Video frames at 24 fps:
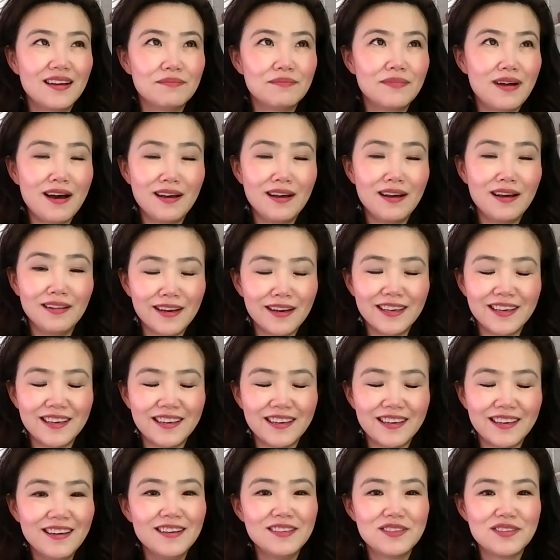
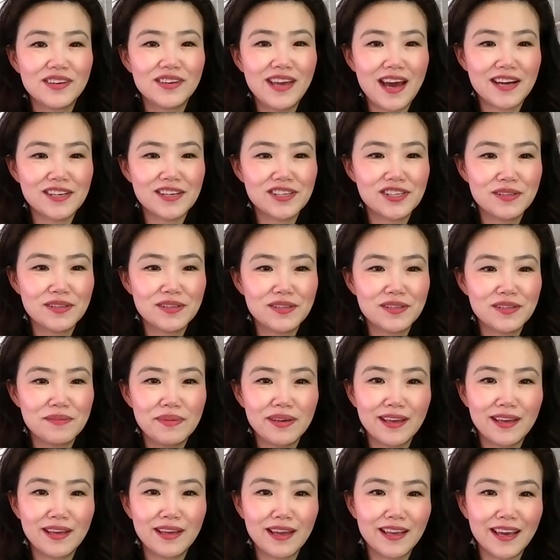unlucky to catch the
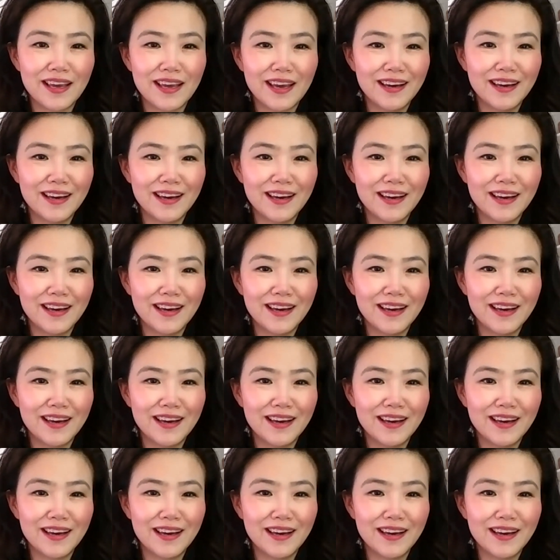beginning